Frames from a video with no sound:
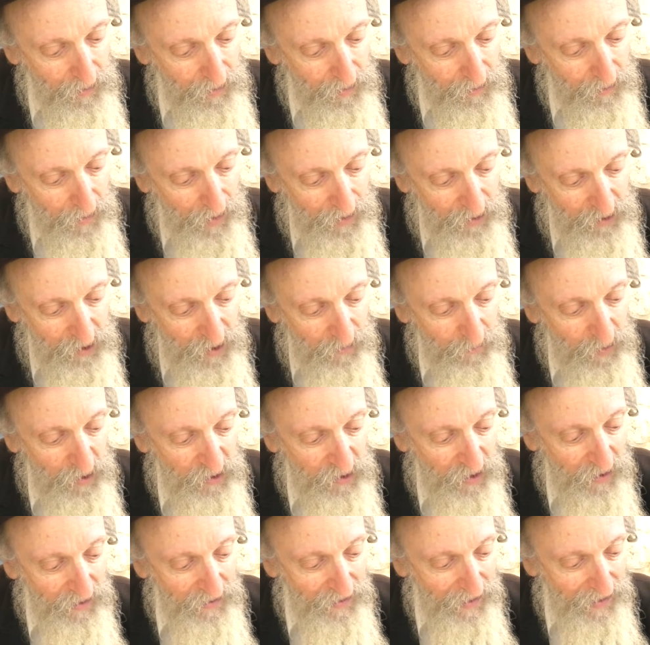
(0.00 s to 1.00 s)
Hashem
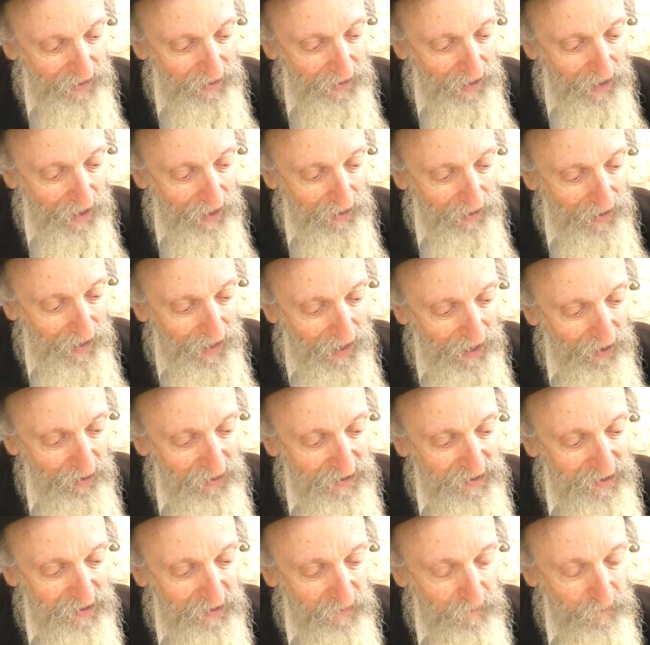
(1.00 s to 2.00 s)
Yisadeni al
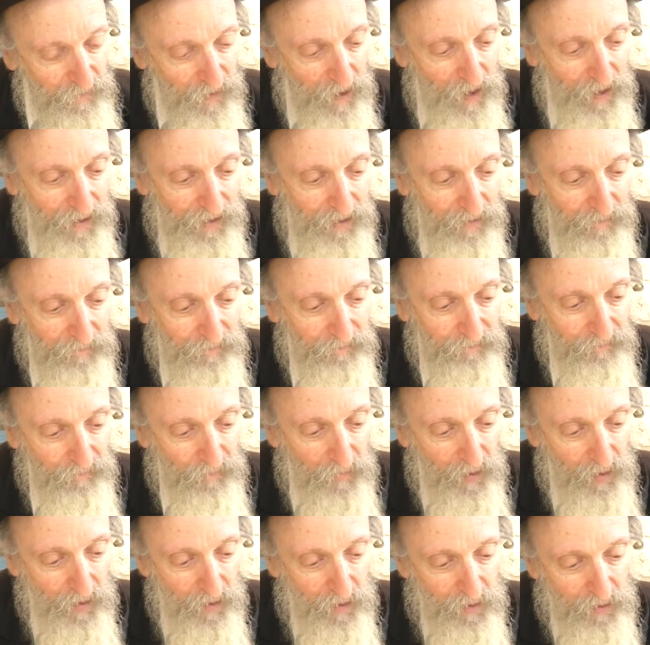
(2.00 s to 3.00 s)
eres devai.
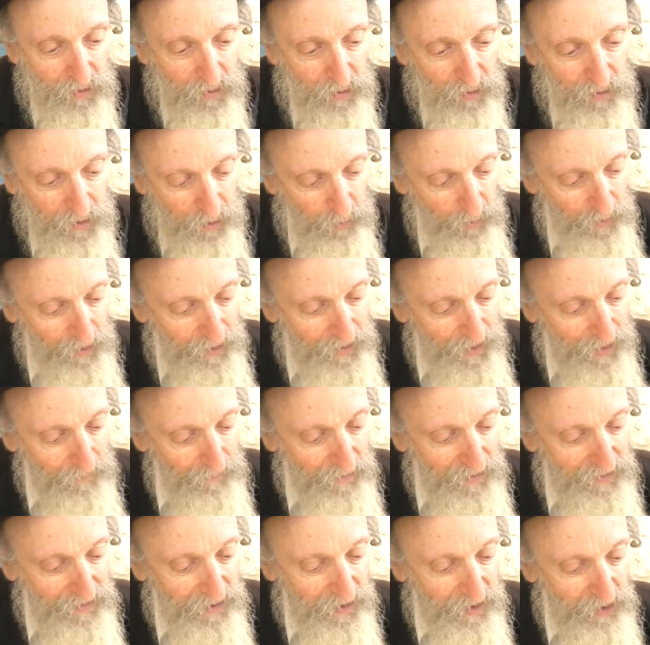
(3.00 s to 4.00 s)
So literally that
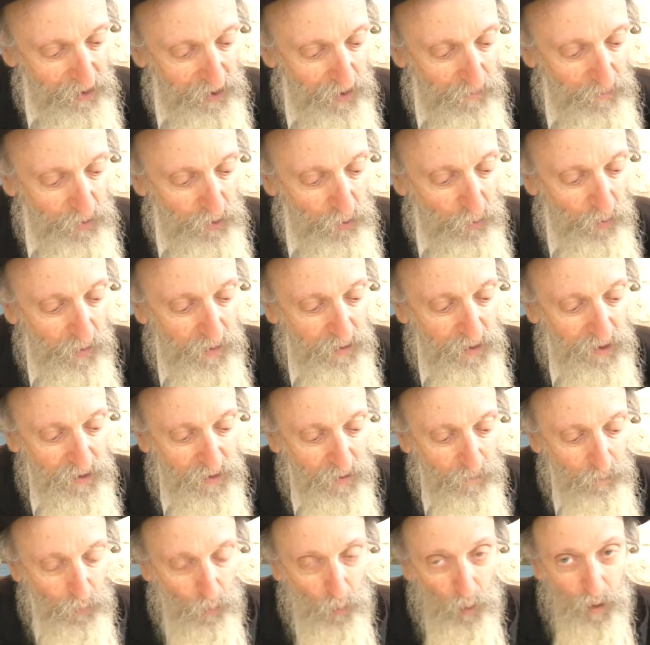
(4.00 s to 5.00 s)
means that Hashem is going to
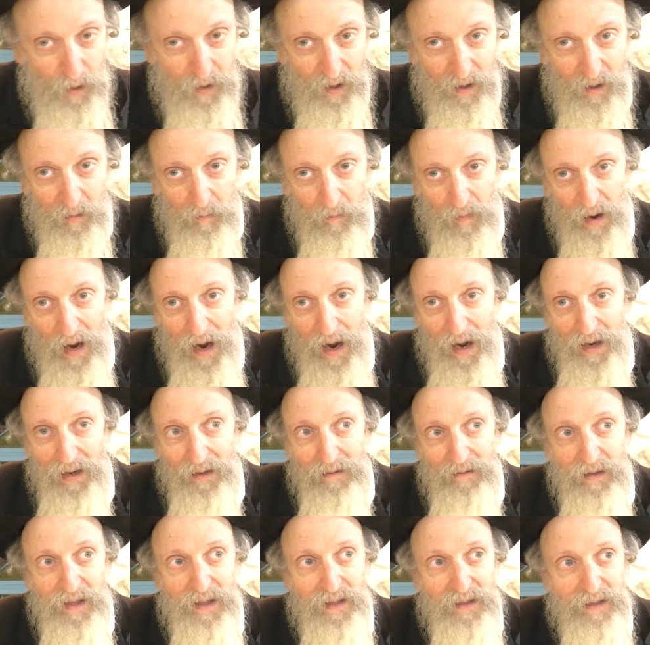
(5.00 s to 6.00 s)
support him
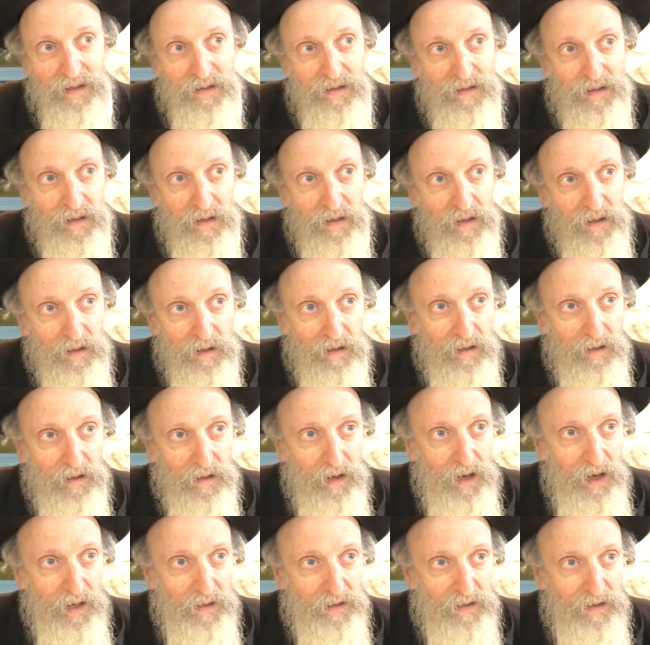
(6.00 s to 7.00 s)
on his
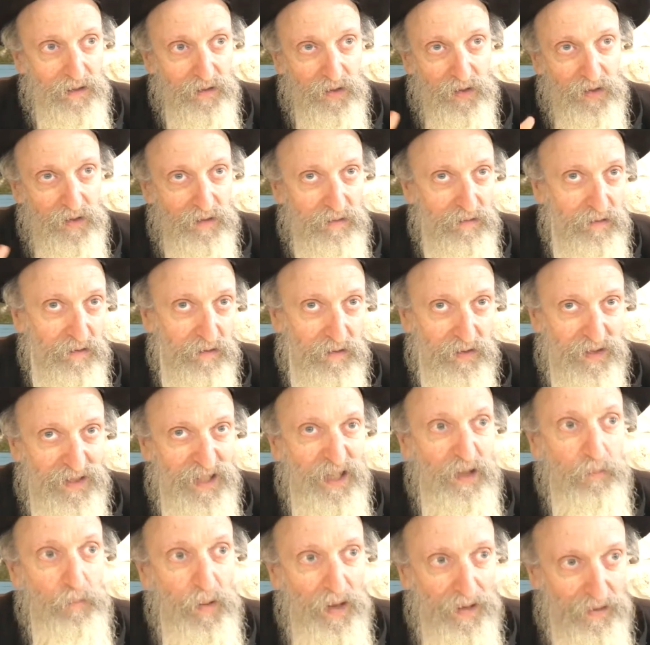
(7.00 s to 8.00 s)

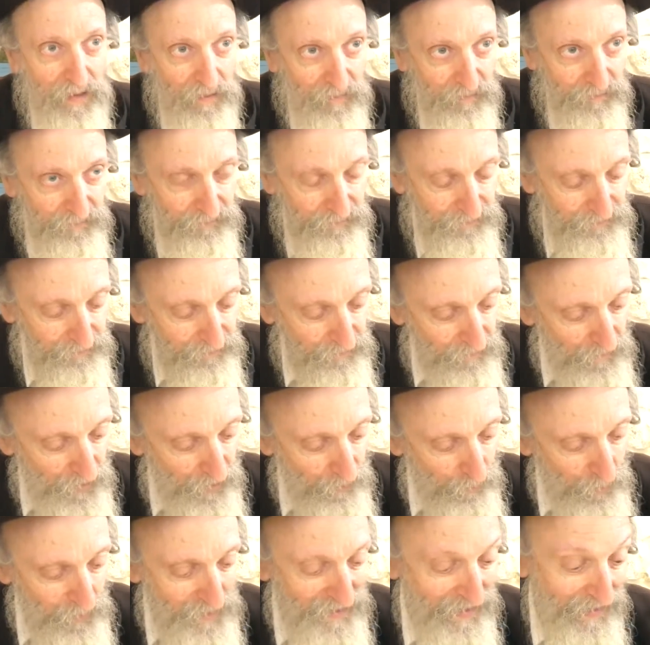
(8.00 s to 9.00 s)
sickbed. I
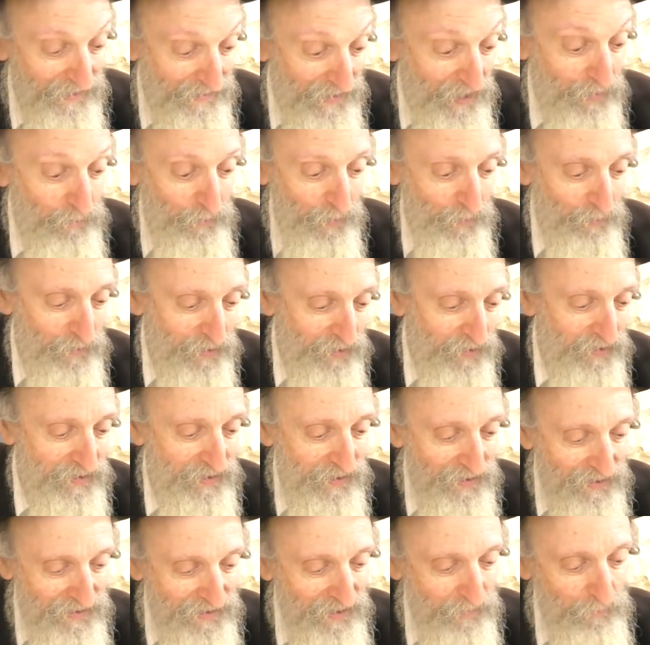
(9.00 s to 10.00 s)
won't say deathbed; we'll just
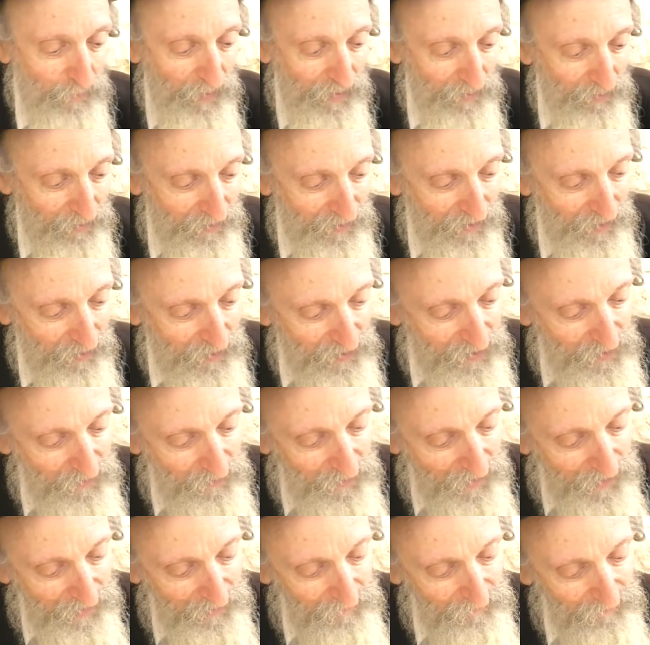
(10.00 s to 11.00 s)
say sickbed. Okay, here's the
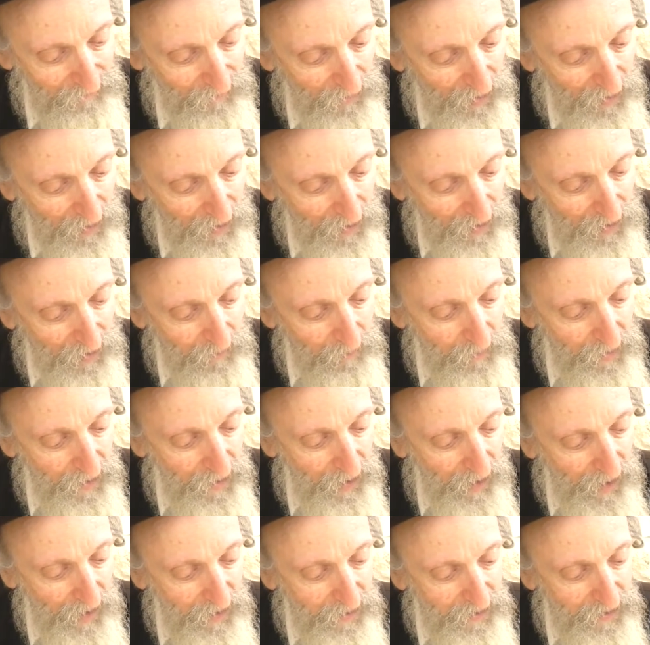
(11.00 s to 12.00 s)
devai,
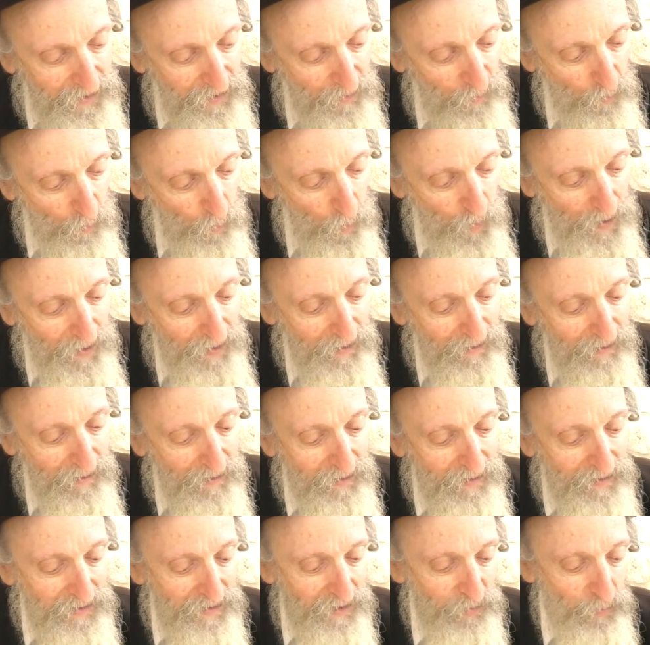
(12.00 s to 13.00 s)
because when
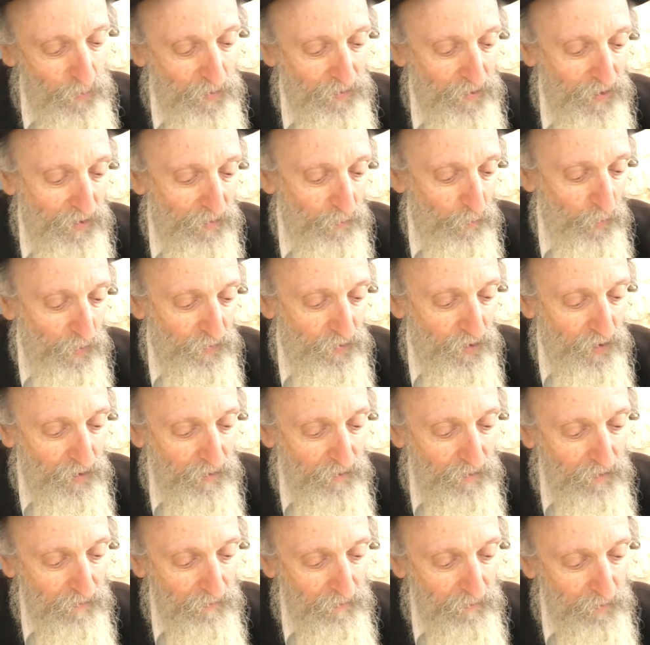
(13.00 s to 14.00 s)
it says when the
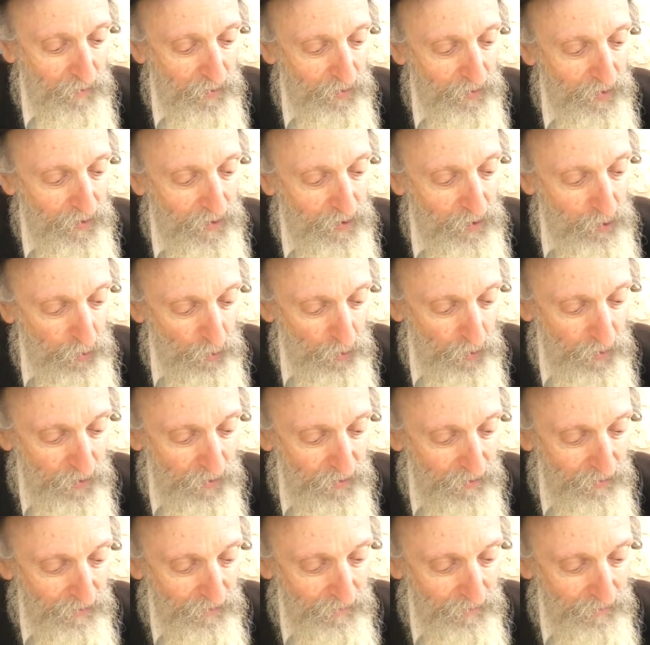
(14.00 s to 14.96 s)
yud,